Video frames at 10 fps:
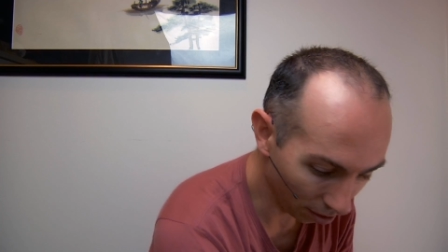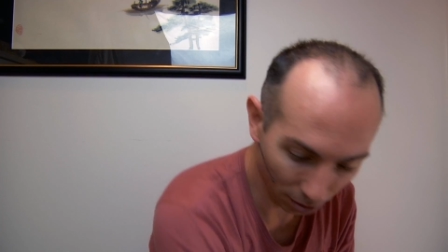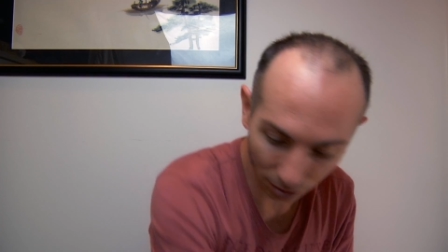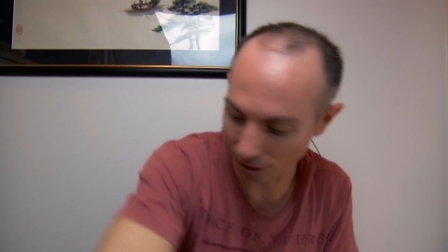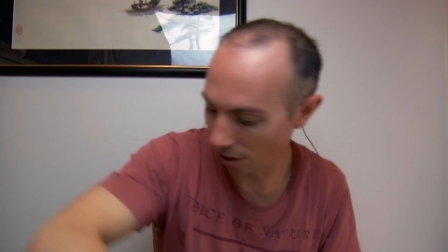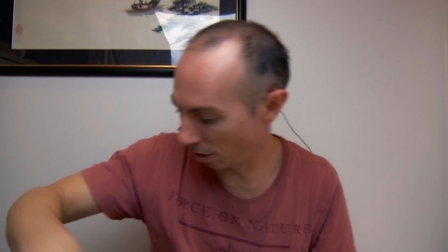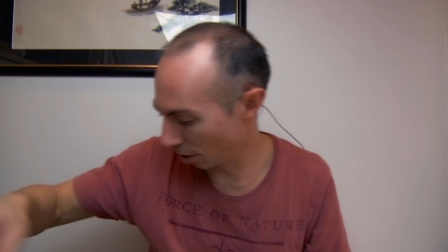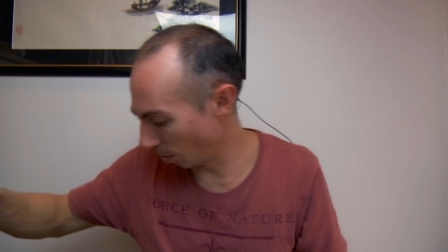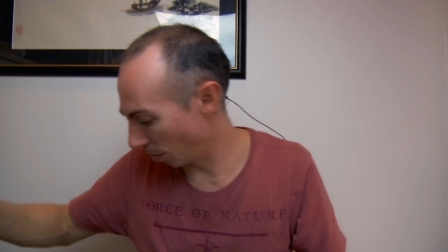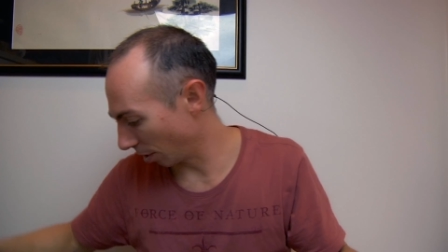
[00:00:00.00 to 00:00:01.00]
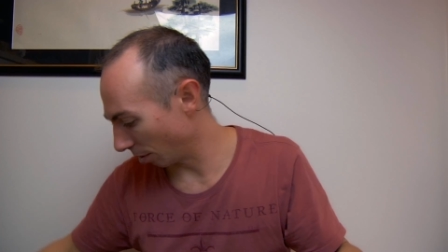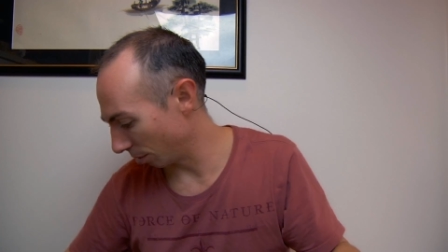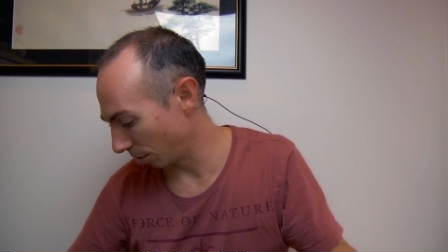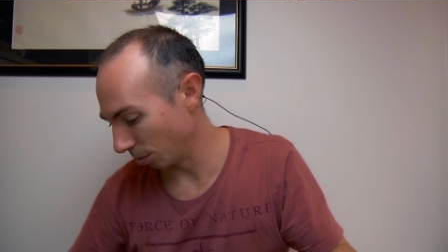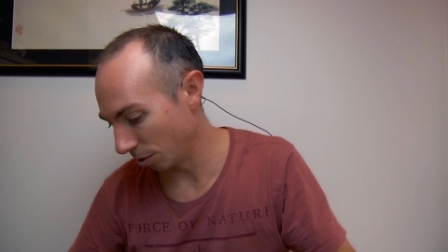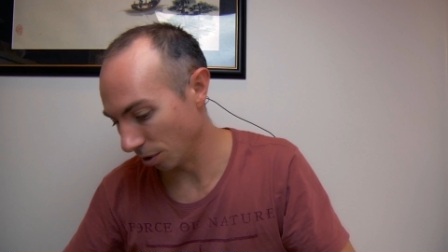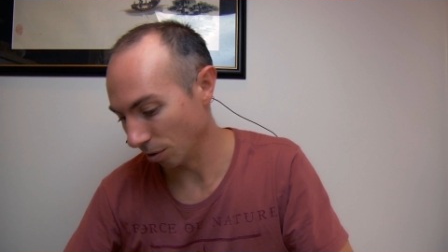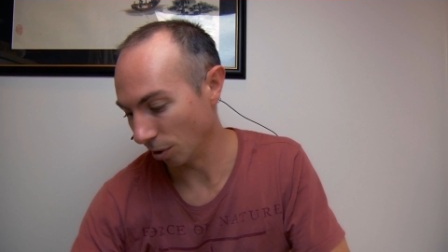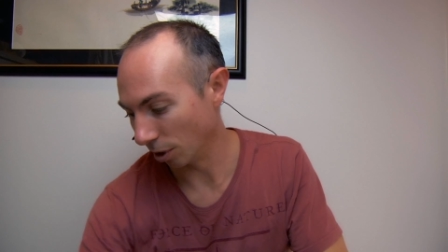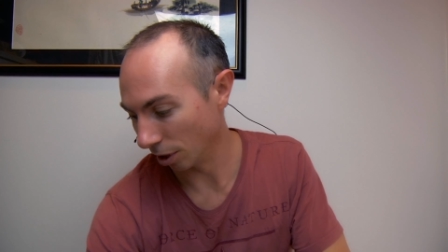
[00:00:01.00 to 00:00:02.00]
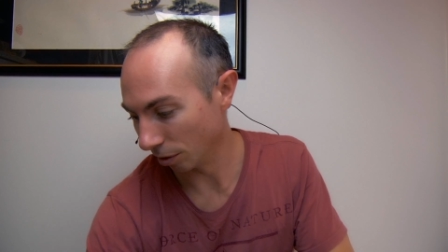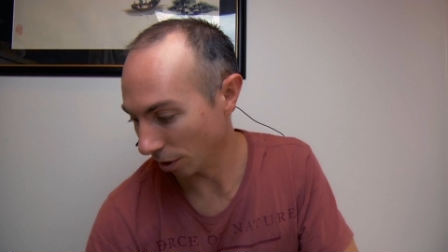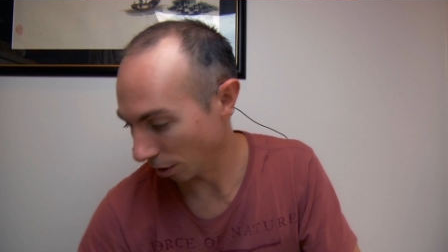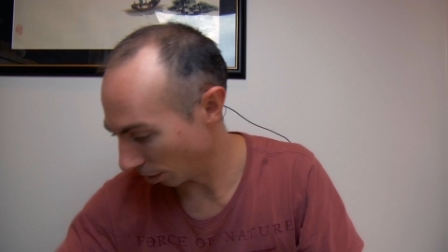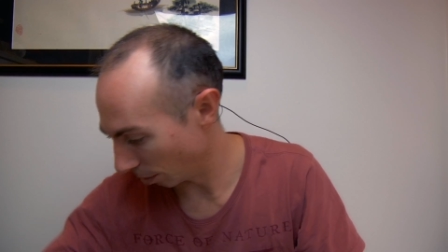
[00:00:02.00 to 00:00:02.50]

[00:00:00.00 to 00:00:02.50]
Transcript: And something else which is really, really